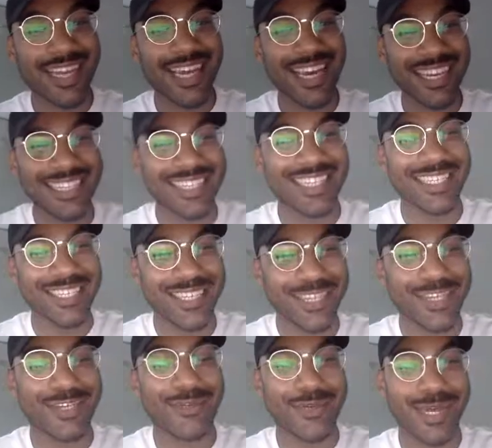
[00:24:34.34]
I guess that's a
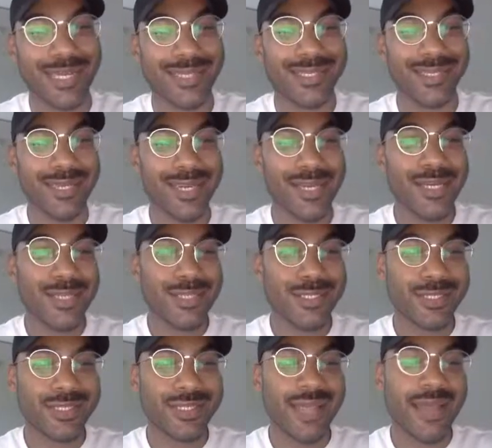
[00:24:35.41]
good way to,
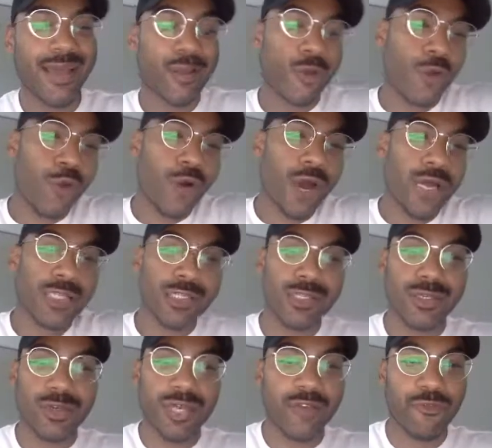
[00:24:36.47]
to say it. Or I
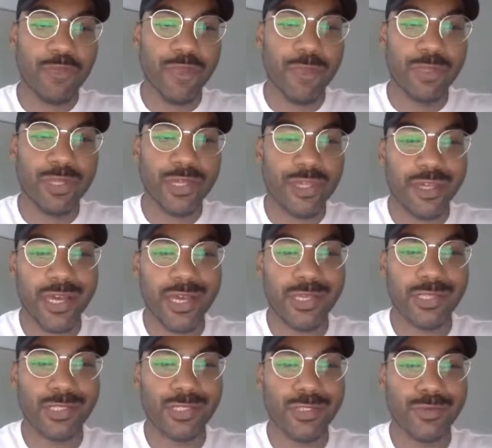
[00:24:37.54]
just don't give people a
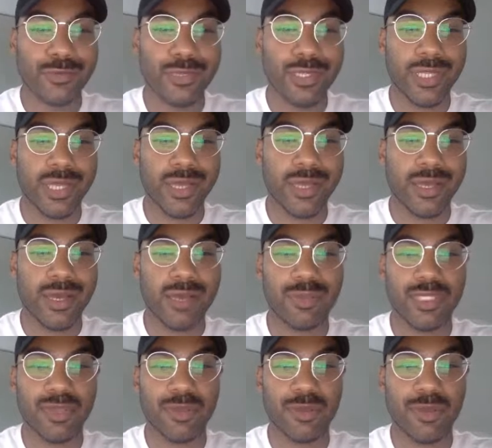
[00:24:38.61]
chance to really
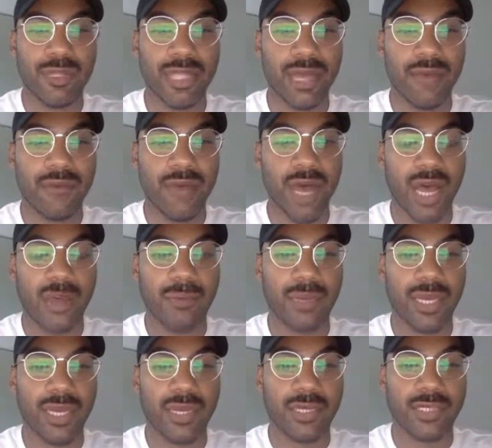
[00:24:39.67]
come to me with that vibe
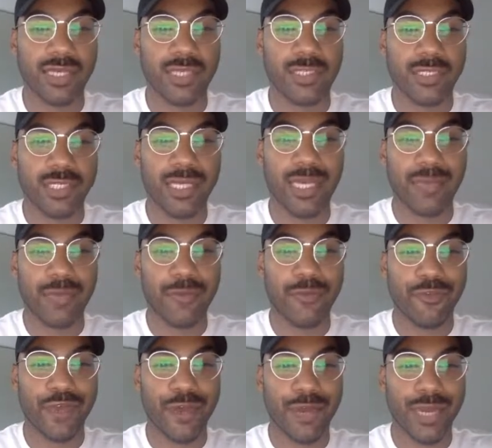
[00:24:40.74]
because mm-hmm. I keep
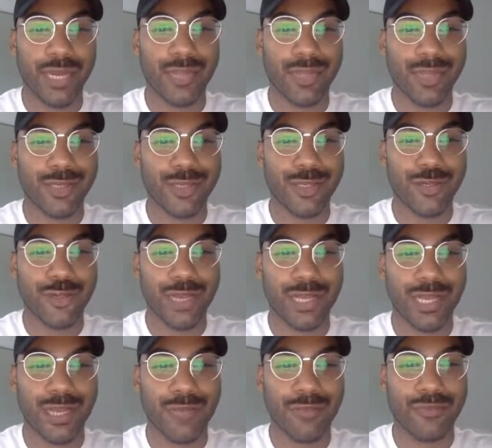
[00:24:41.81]
it very like
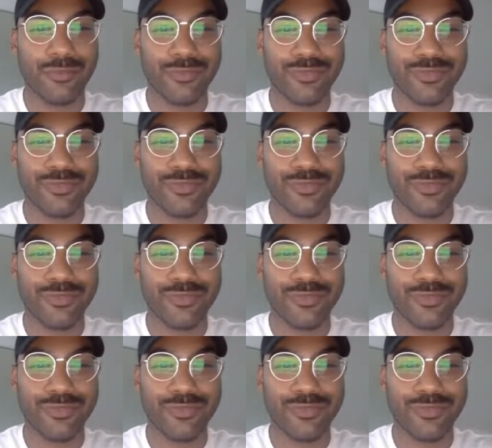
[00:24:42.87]
straight up.